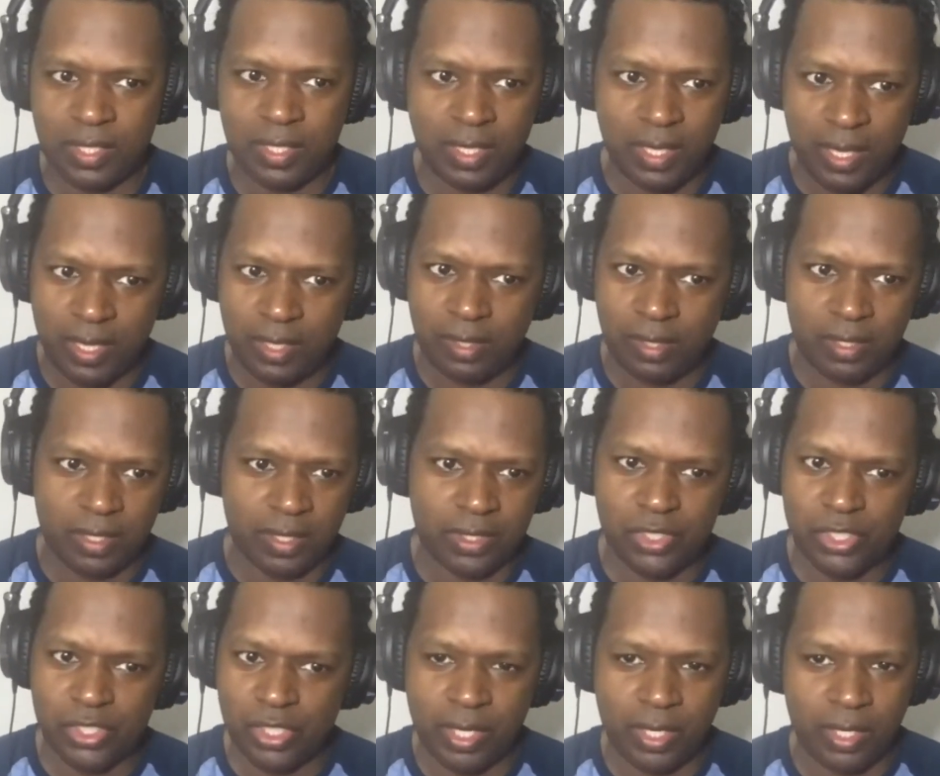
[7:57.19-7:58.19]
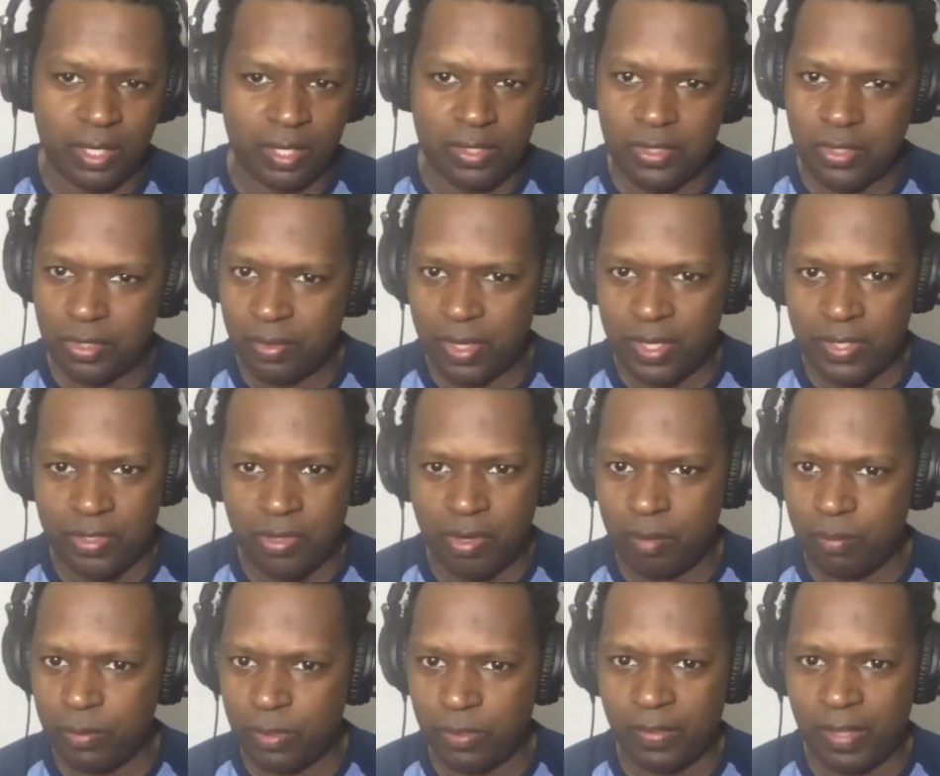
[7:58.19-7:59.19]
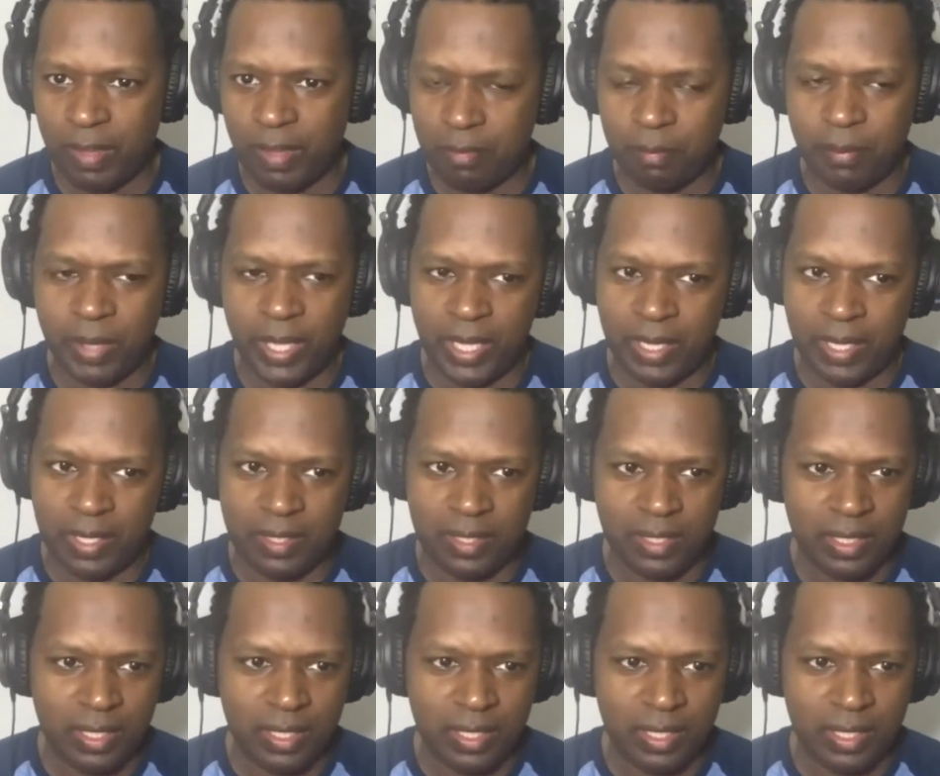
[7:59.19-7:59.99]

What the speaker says: And I look at The Shining as the greatest horror movie ever made,